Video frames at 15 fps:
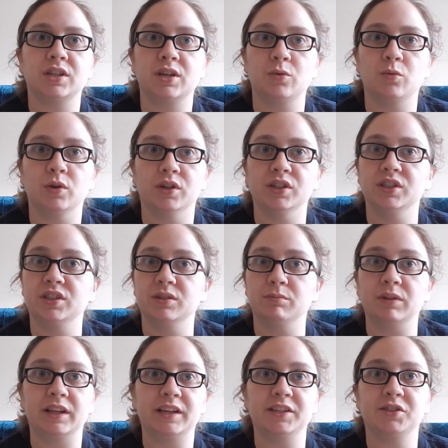it was a
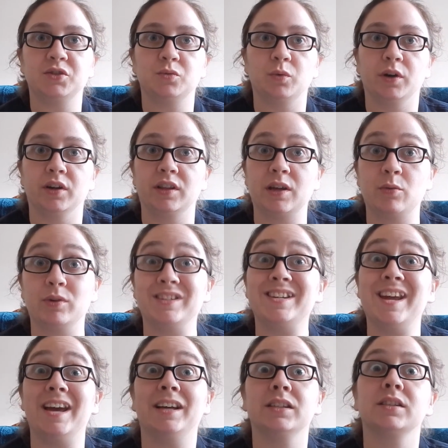place where they would
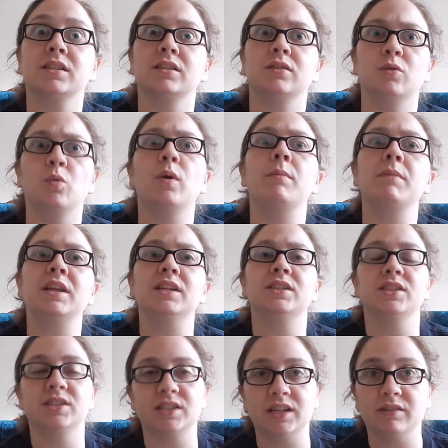test the women
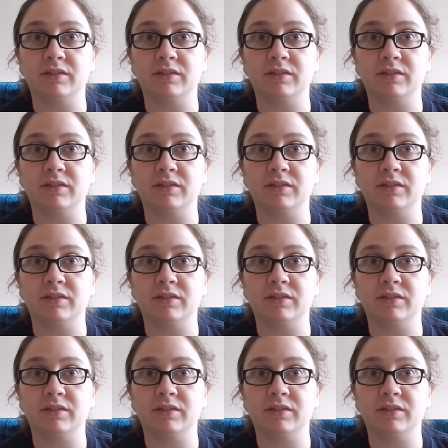to see